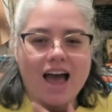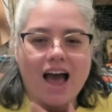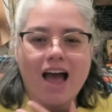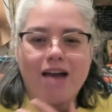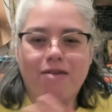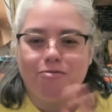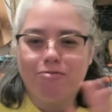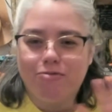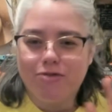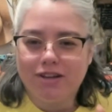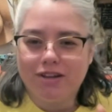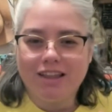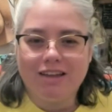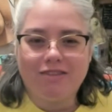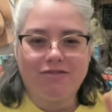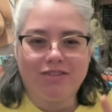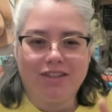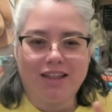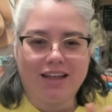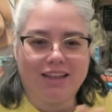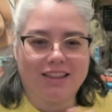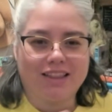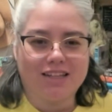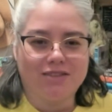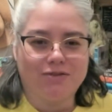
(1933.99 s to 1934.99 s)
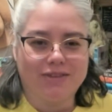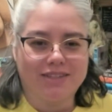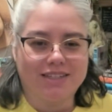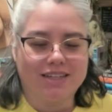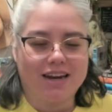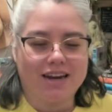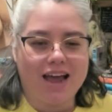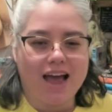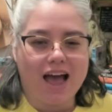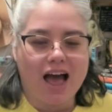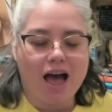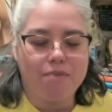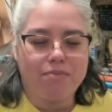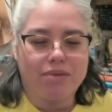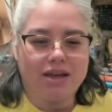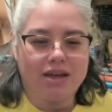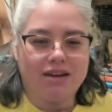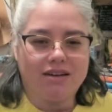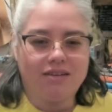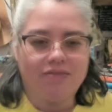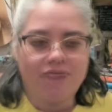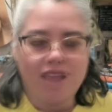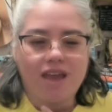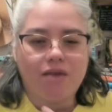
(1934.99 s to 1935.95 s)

I really feel like that's what's gonna happen.